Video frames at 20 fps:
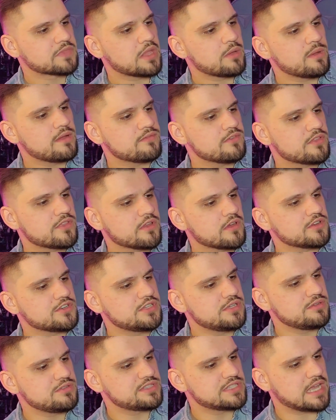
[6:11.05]
However, there are
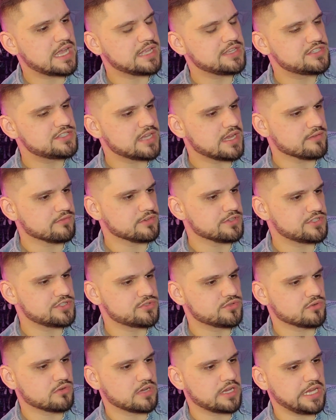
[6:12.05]
two sides to every
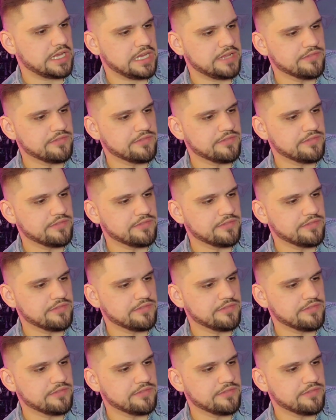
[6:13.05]
story.